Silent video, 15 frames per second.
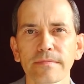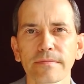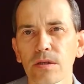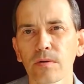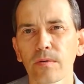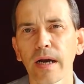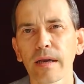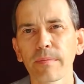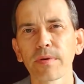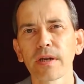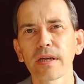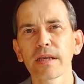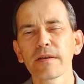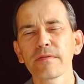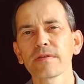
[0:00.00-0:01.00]
So I
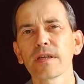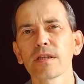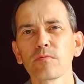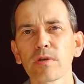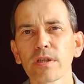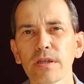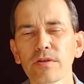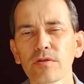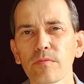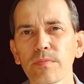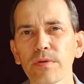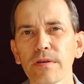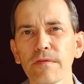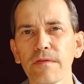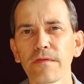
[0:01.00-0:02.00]
believe that we need to
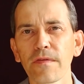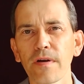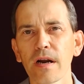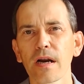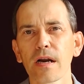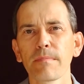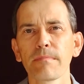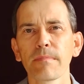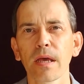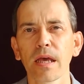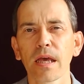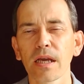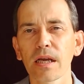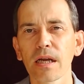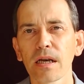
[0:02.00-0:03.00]
be firm,
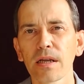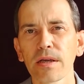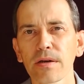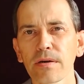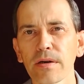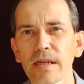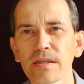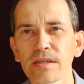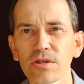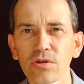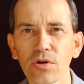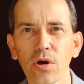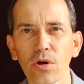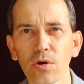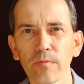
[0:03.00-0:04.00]
clear and
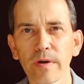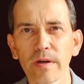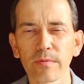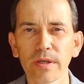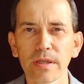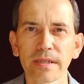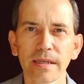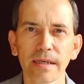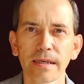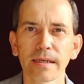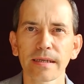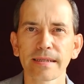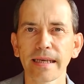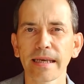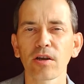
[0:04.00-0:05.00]
strong when we
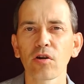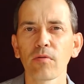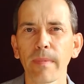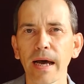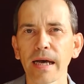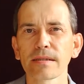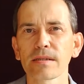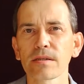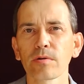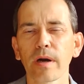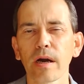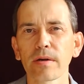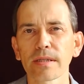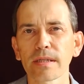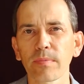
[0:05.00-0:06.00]
uh, say commands to
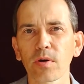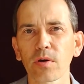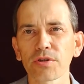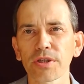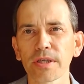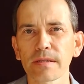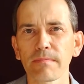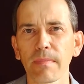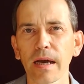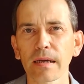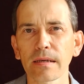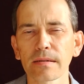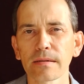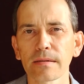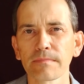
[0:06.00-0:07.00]
our subconscious
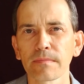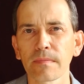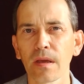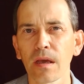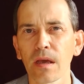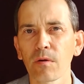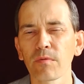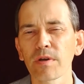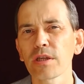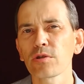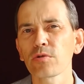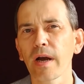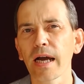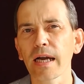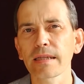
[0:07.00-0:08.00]
mind. We need
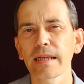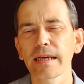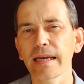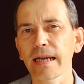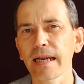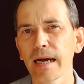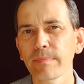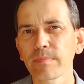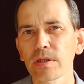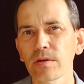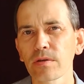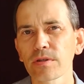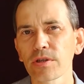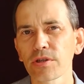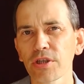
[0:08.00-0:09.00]
to act like a captain
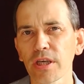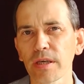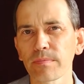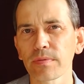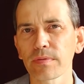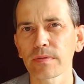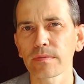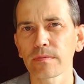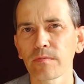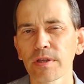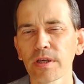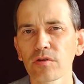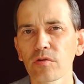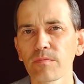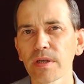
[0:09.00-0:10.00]
on the ship. We
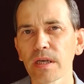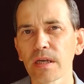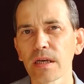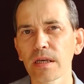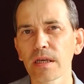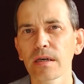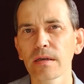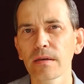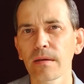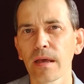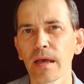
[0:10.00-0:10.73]
need to be clear